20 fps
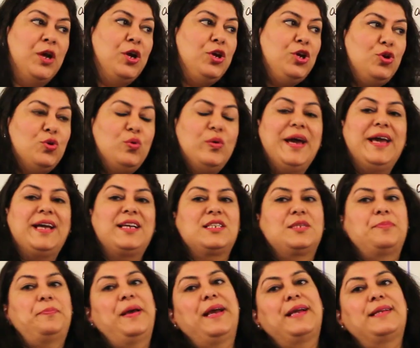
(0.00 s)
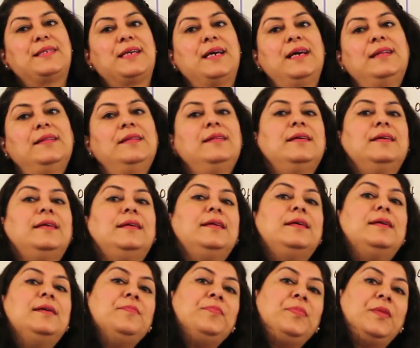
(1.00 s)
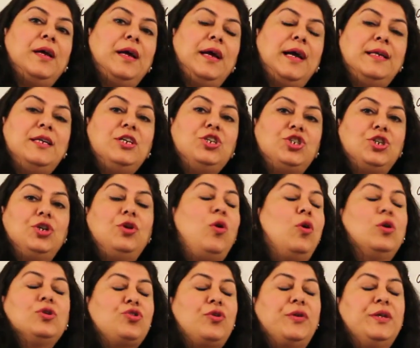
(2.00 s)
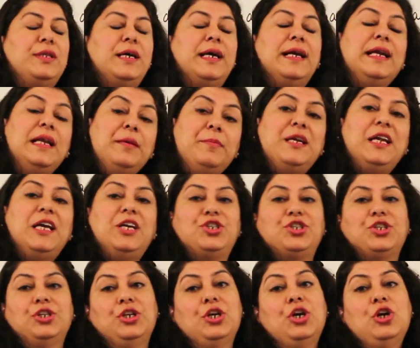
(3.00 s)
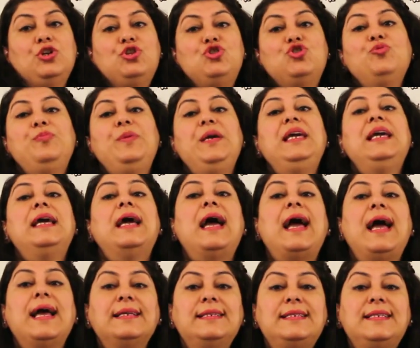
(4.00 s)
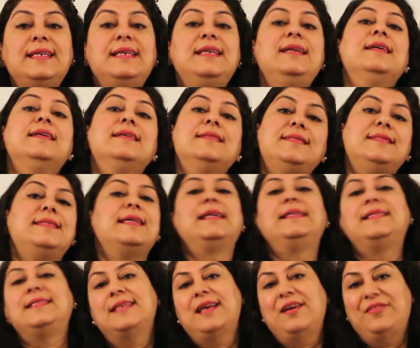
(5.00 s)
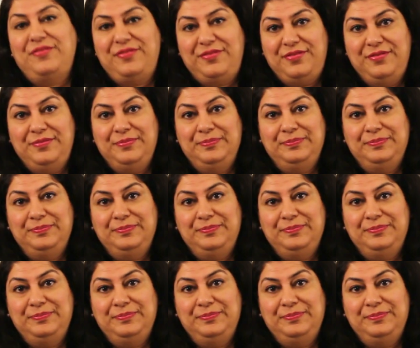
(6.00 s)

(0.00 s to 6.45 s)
you expect the elimination to be anti-Zetzeff.